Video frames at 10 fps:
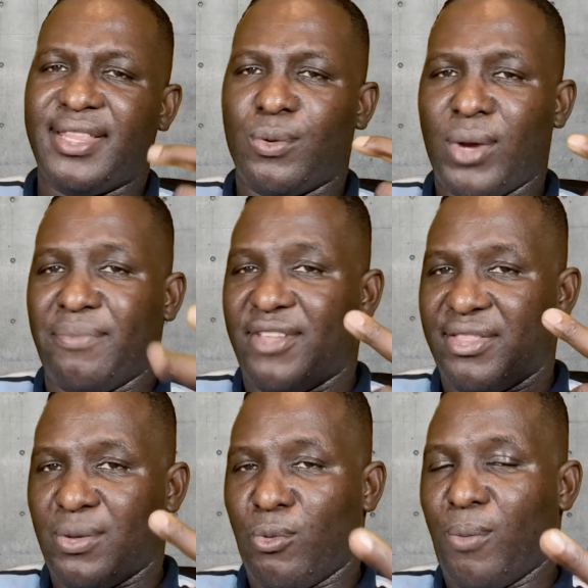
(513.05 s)
the weft
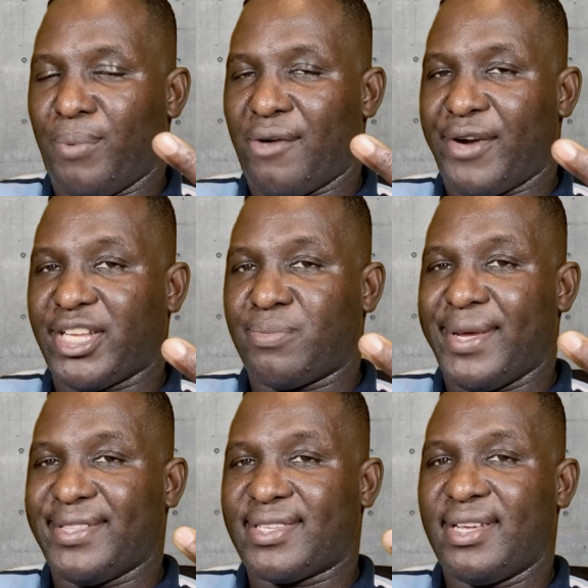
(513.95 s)
and the warp
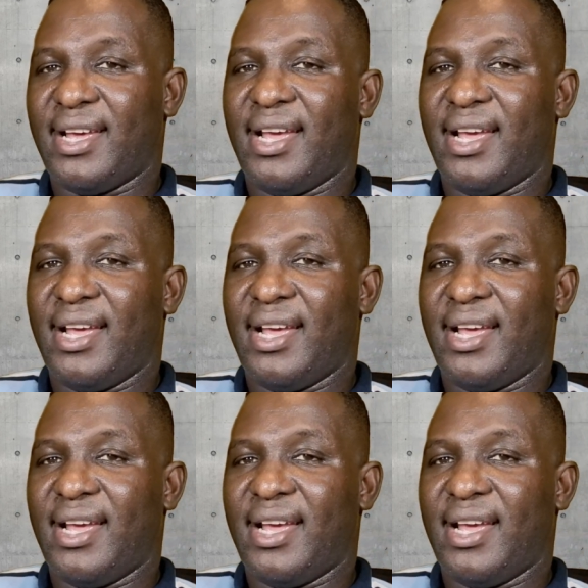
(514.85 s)
arrangement